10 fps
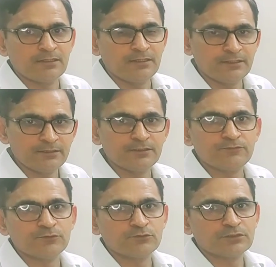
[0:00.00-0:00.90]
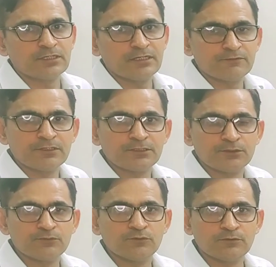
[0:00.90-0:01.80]
and in future I will
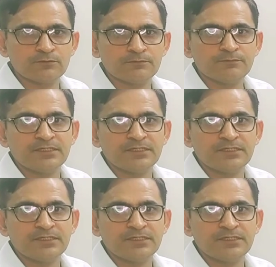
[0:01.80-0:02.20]
give you